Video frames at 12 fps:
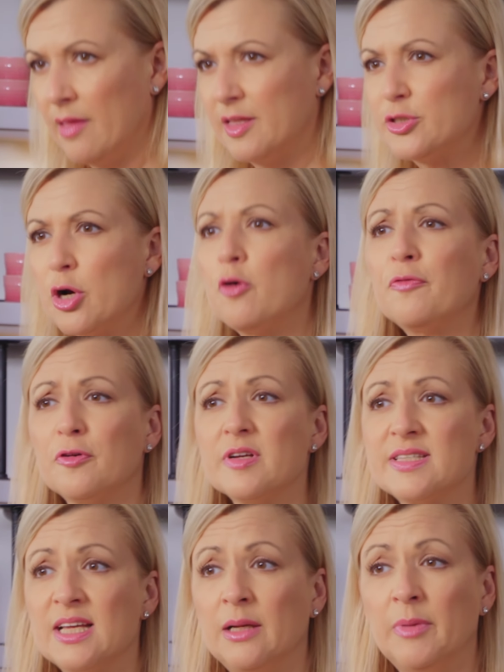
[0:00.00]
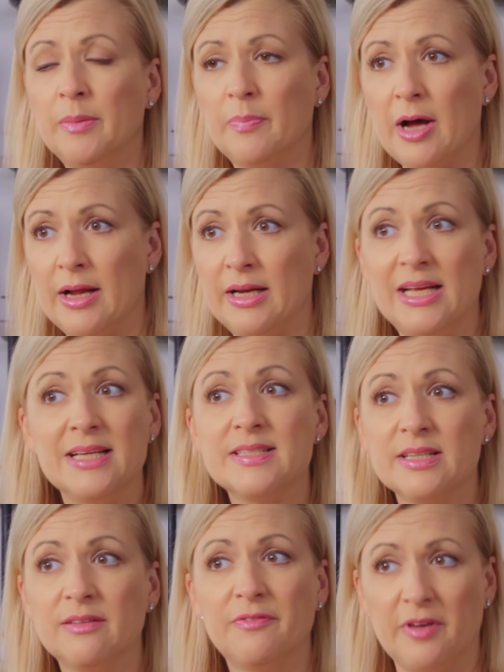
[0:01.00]
The dough for a cinnamon bun
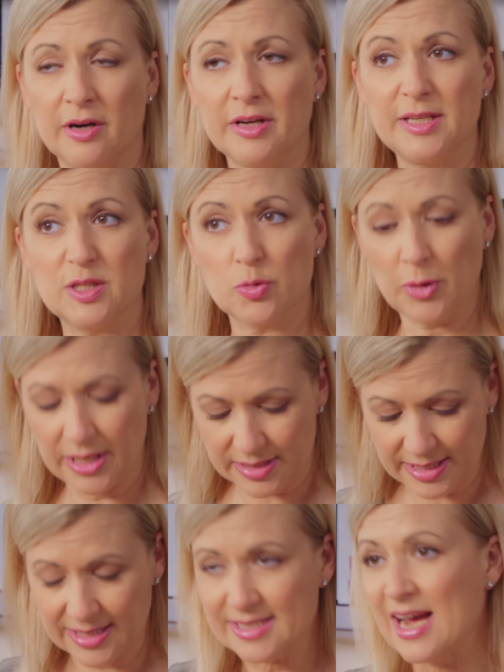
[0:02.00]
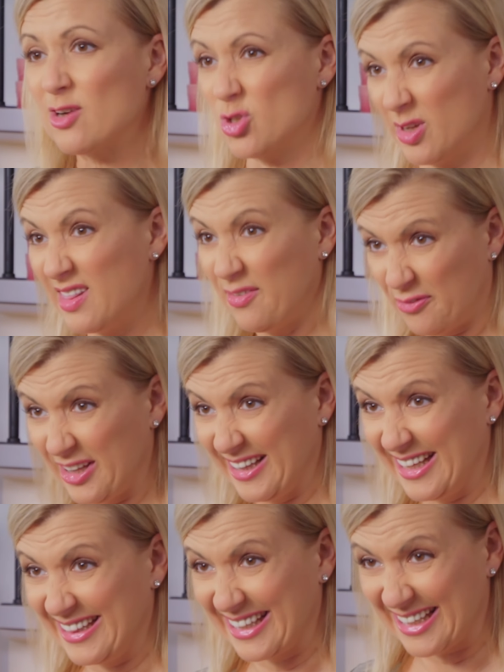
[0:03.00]
isn't very sweet. It's actually the
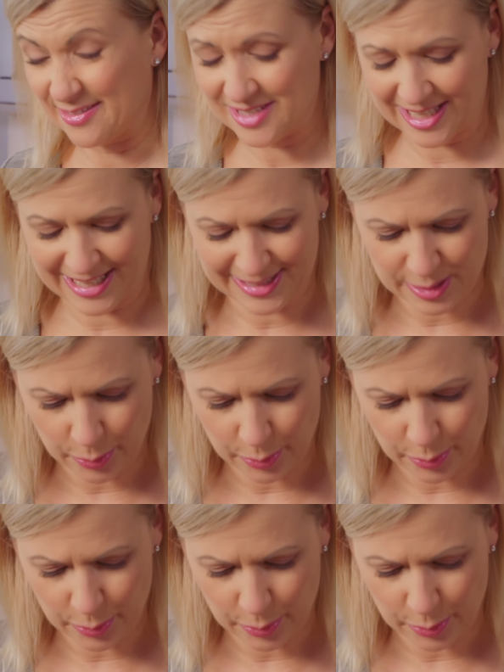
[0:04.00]
filling that gives it its